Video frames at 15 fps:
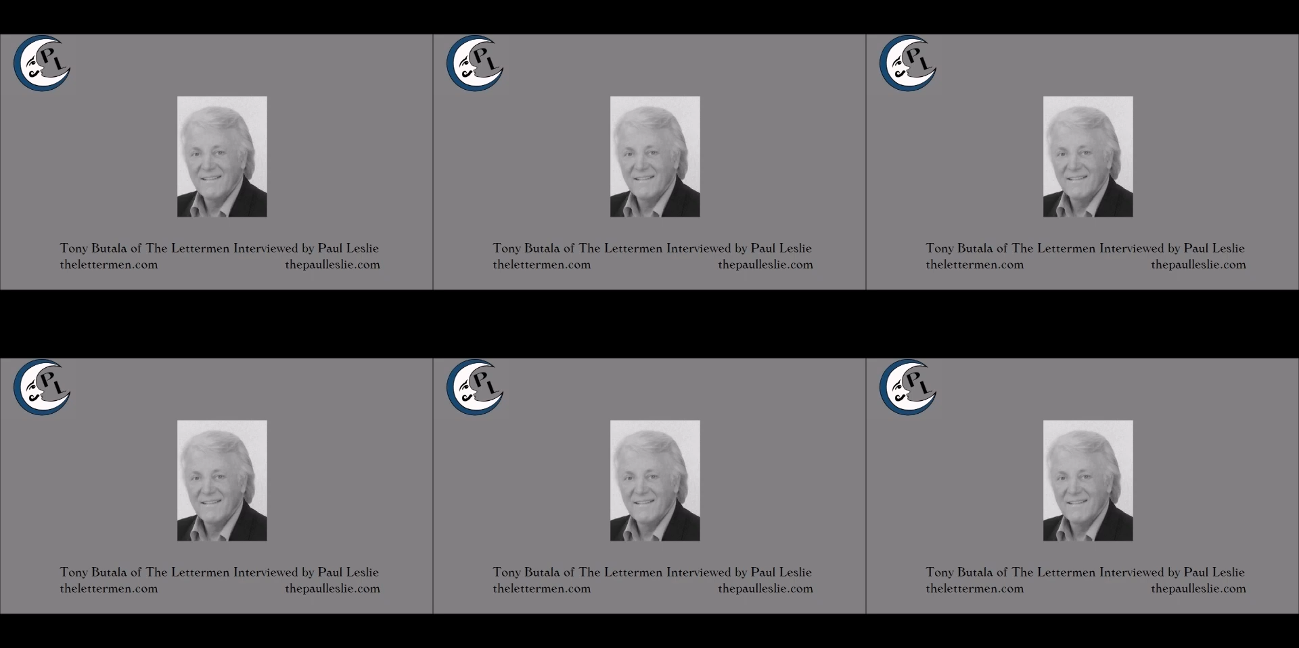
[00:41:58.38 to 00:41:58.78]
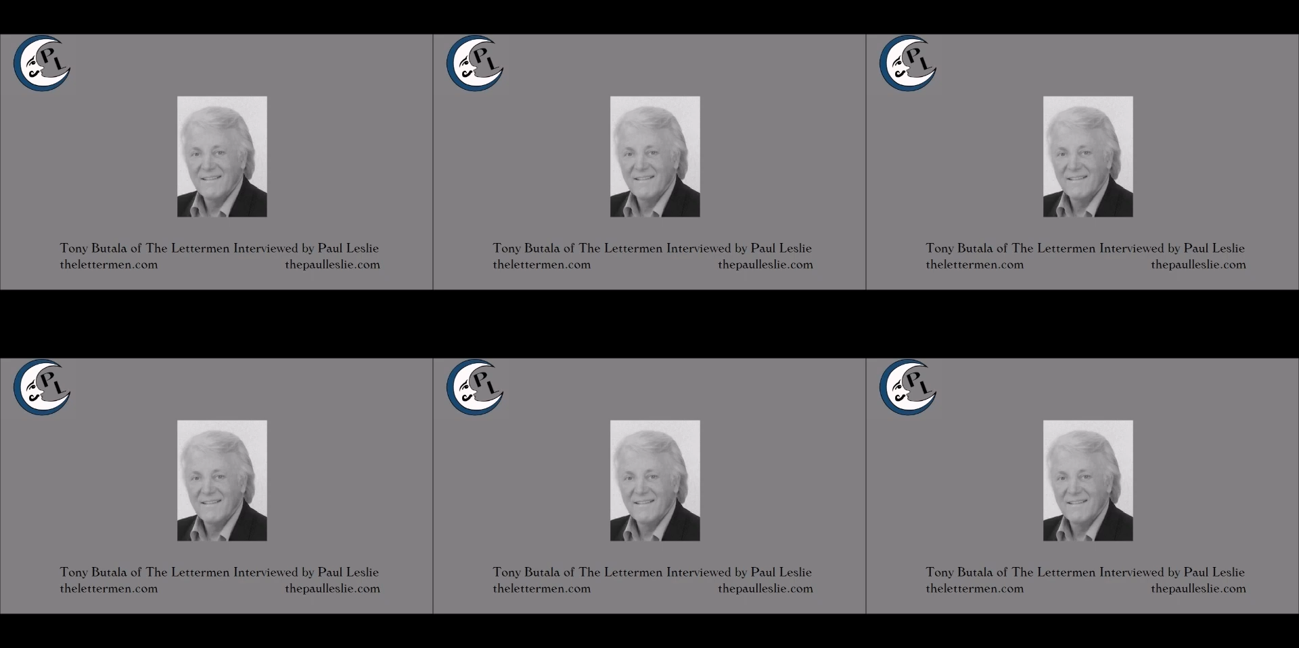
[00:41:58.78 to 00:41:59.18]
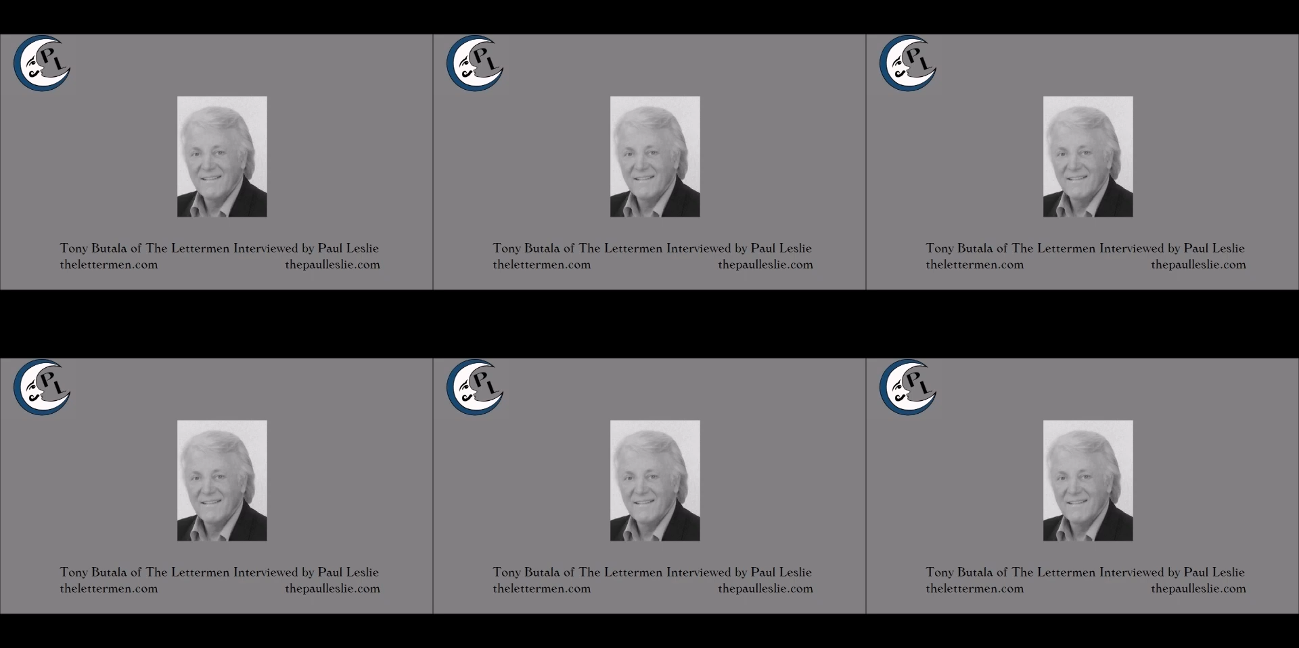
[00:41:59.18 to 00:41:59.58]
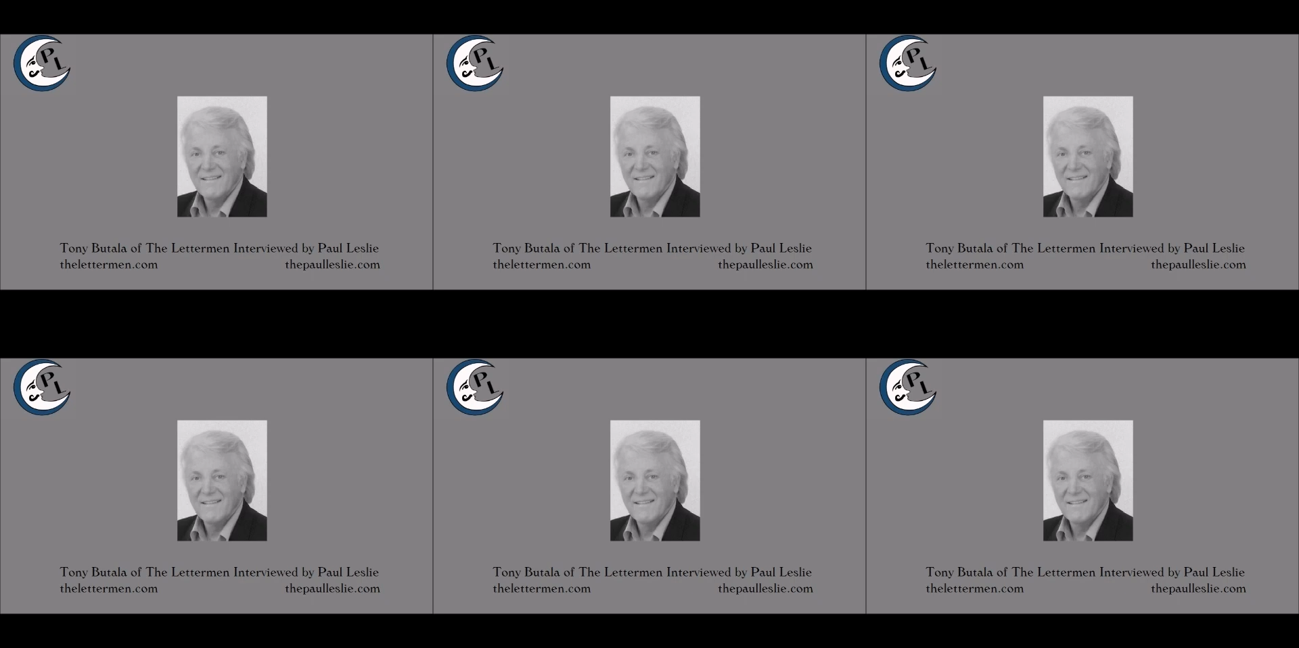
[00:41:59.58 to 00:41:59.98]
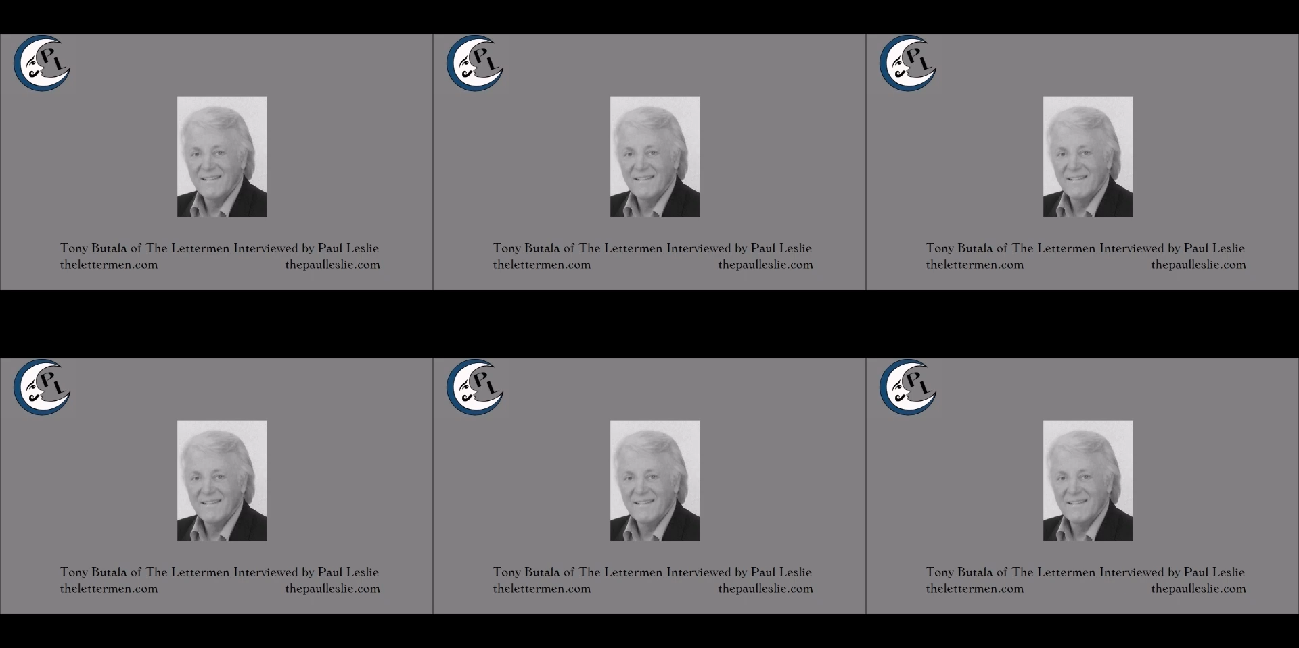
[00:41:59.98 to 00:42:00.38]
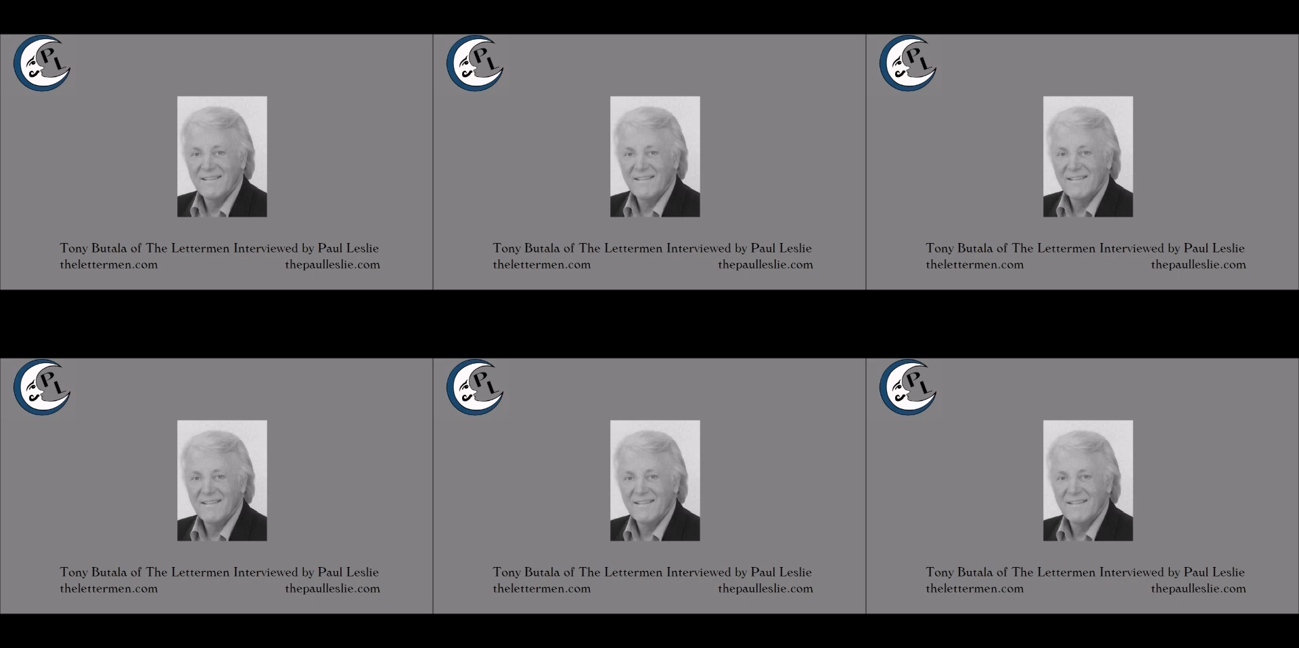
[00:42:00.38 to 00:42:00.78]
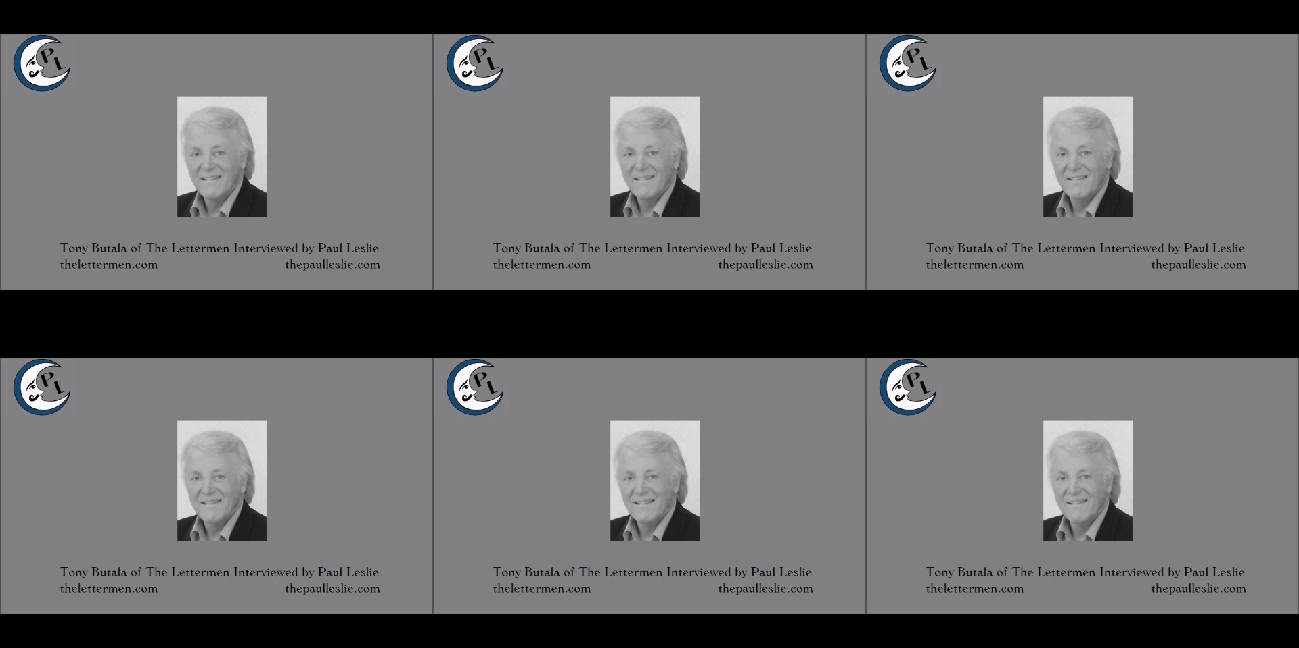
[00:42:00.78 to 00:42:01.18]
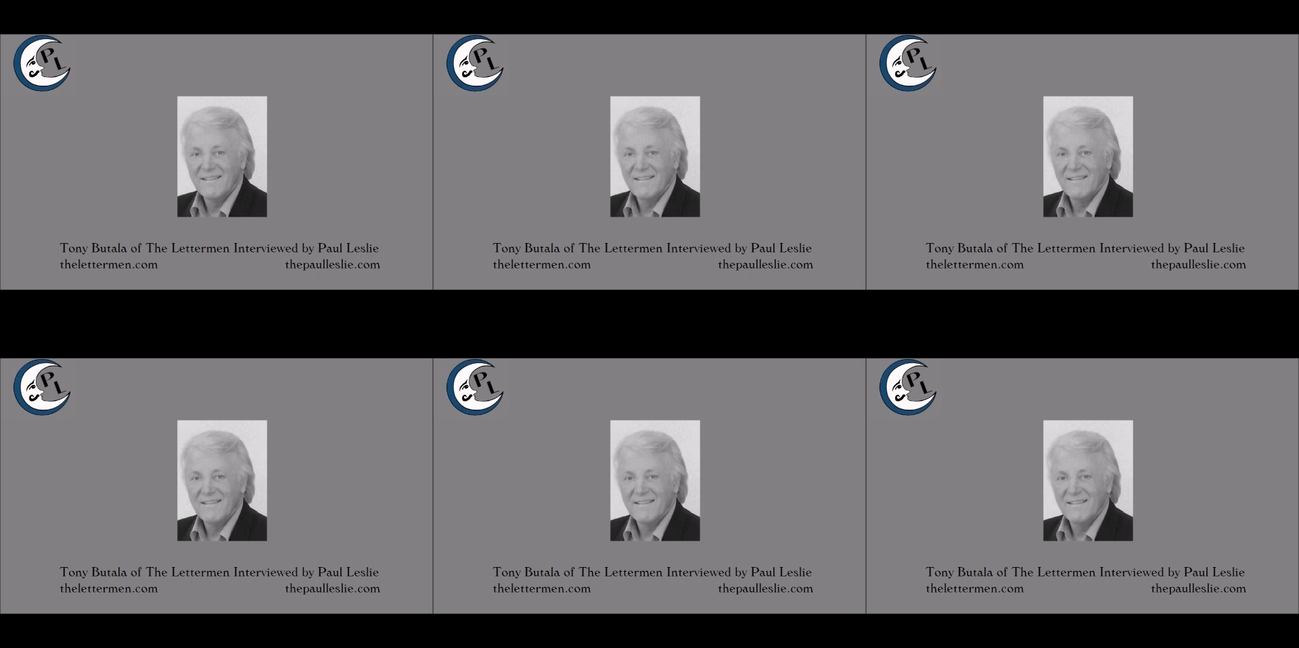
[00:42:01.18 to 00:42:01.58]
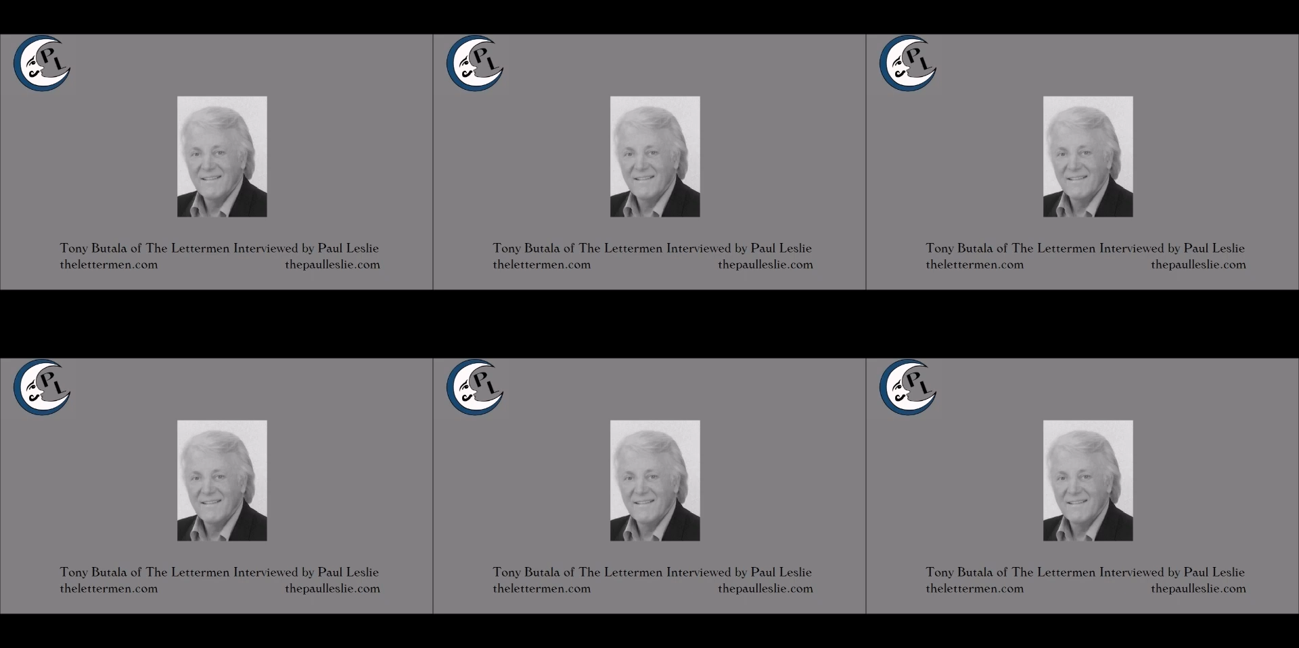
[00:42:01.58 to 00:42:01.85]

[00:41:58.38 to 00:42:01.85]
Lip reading: This is a still picture; no speech is visible.